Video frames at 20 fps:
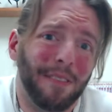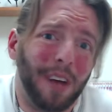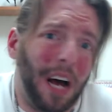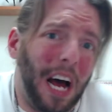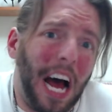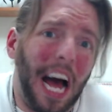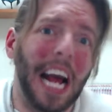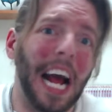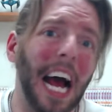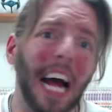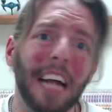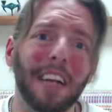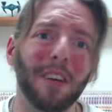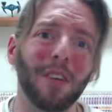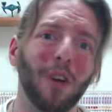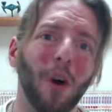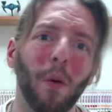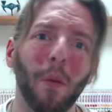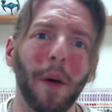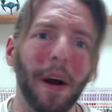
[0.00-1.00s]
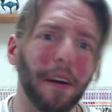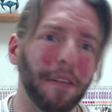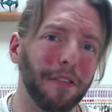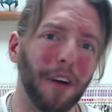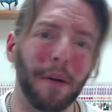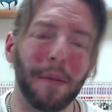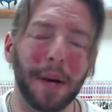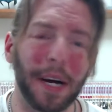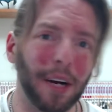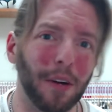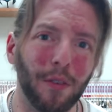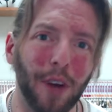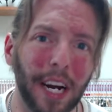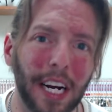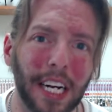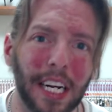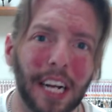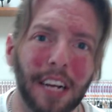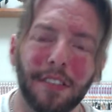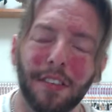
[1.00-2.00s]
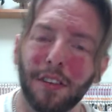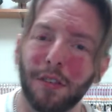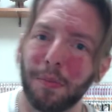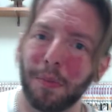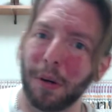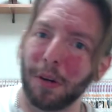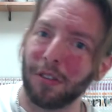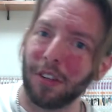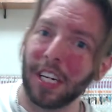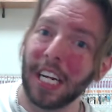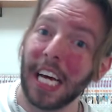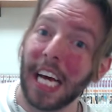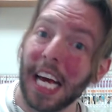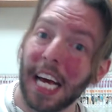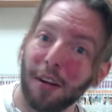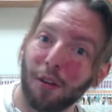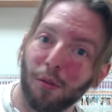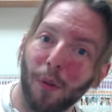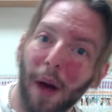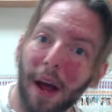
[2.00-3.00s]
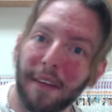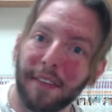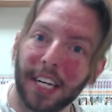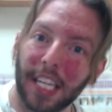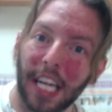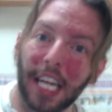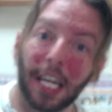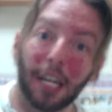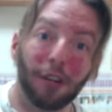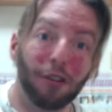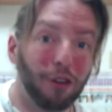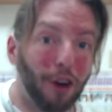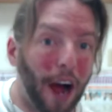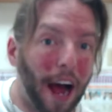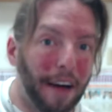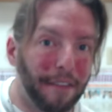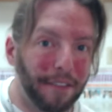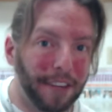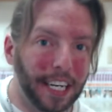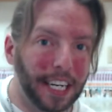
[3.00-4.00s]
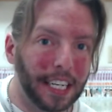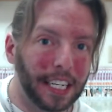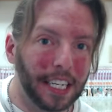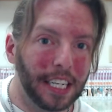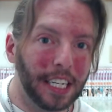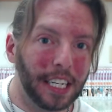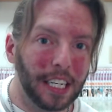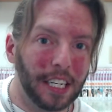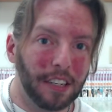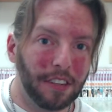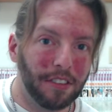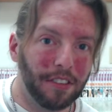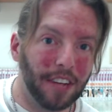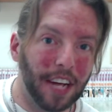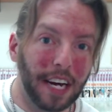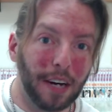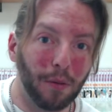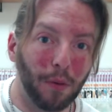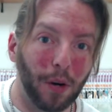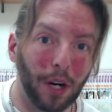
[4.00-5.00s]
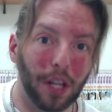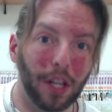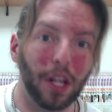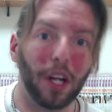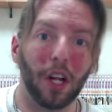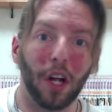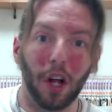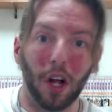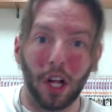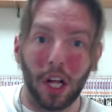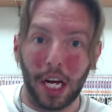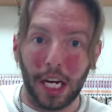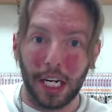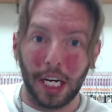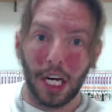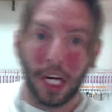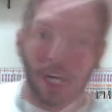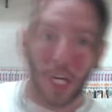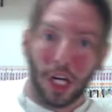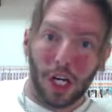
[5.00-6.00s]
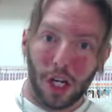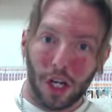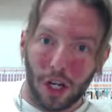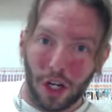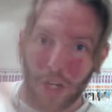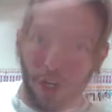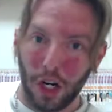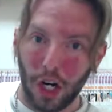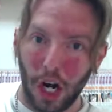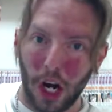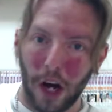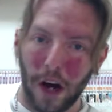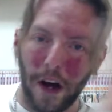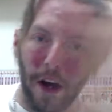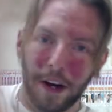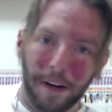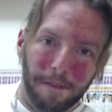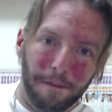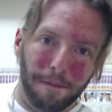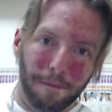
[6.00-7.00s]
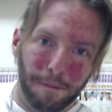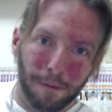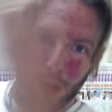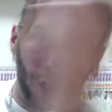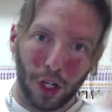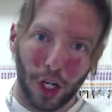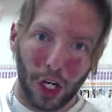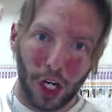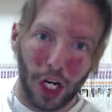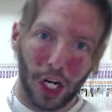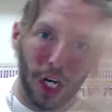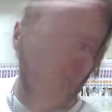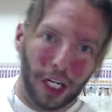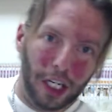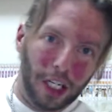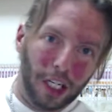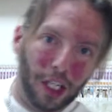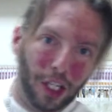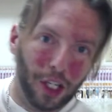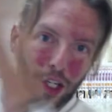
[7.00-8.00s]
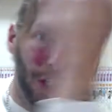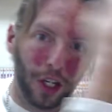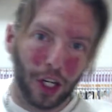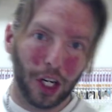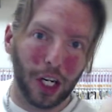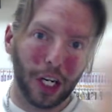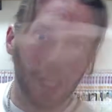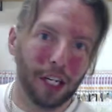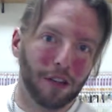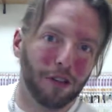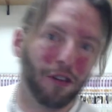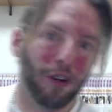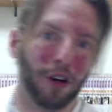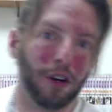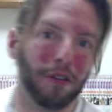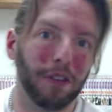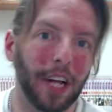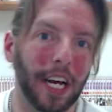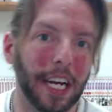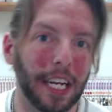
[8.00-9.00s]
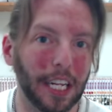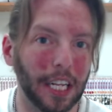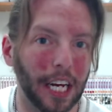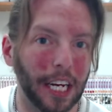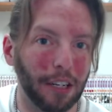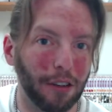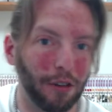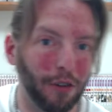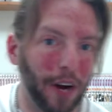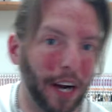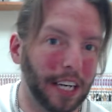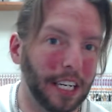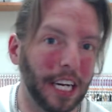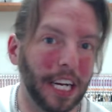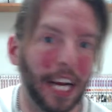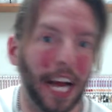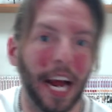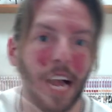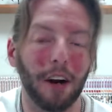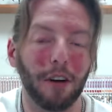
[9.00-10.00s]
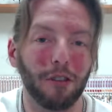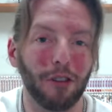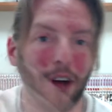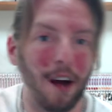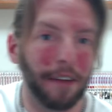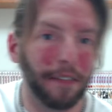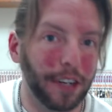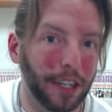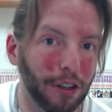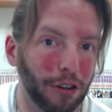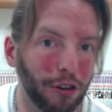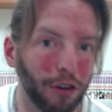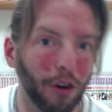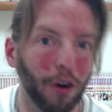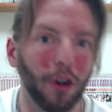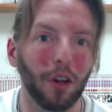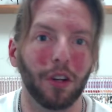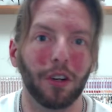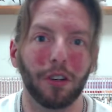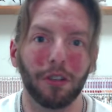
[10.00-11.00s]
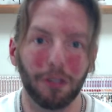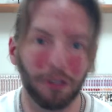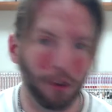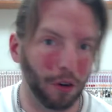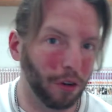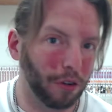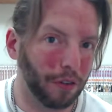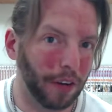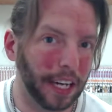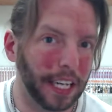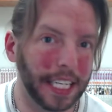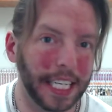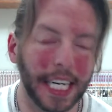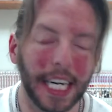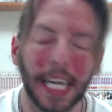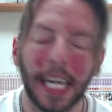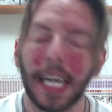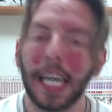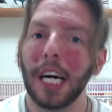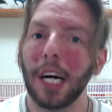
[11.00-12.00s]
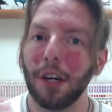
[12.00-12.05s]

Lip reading: I don't know where from, I don't recognize this person, is waving like a traffic stick. One of the like, you're good, you're good, you're good, sort of like directing air traffic controller sort of idea.